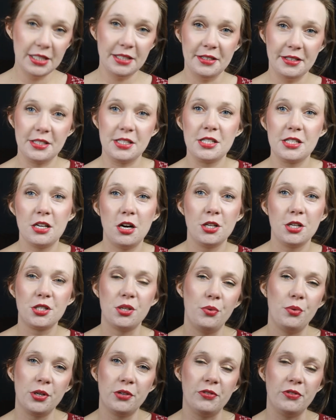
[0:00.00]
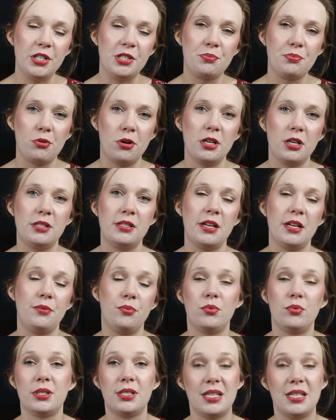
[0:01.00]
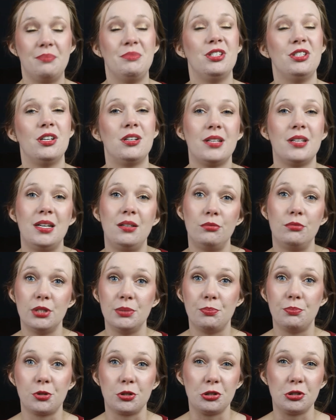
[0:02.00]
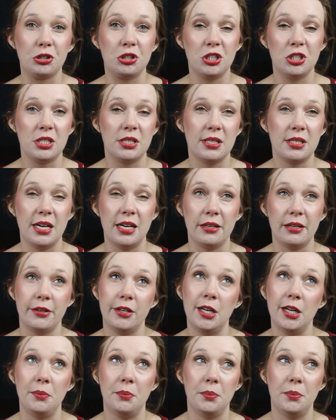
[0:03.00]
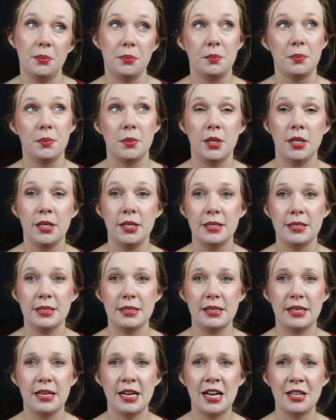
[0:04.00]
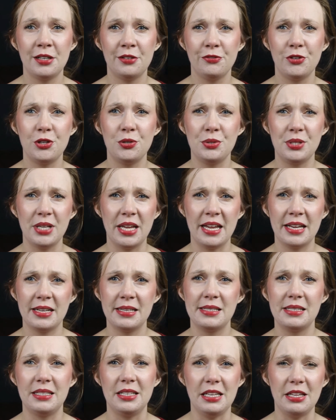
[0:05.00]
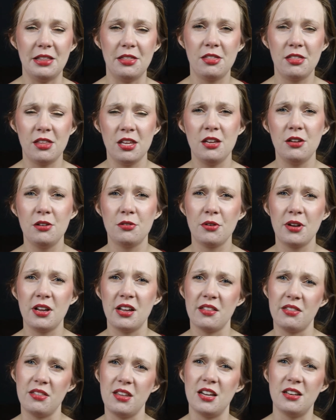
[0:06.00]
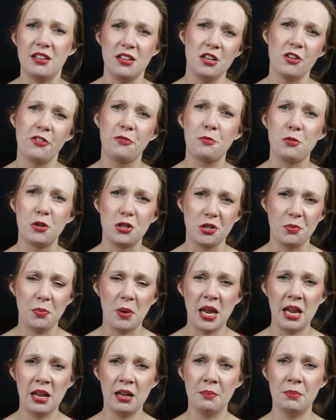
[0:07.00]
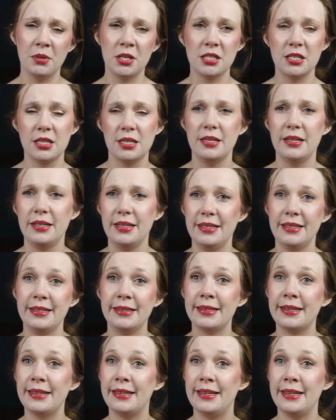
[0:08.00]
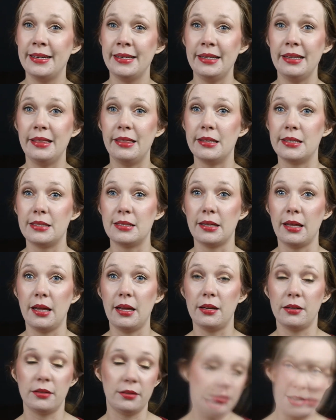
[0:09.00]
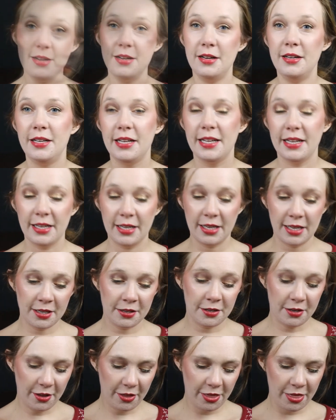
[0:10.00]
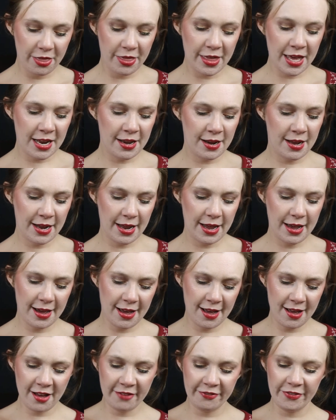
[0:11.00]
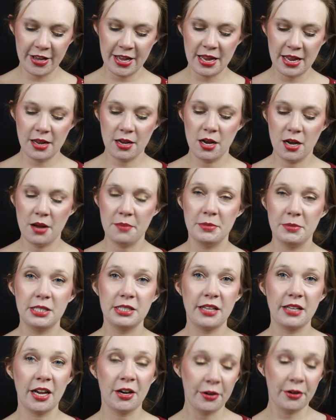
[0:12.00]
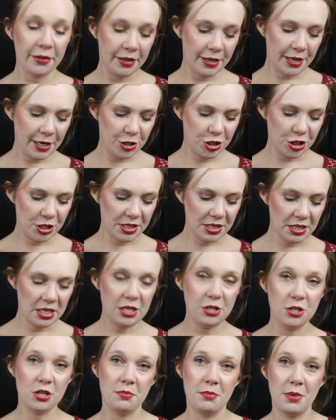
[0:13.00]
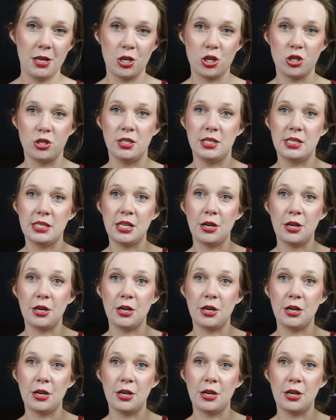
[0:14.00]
This is also one of these products that once I'm done, I'll repurchase, and kind of goes against the theory and the idea of Project Pan, but I need this again. And then I have a mascara that I just need to mention. It's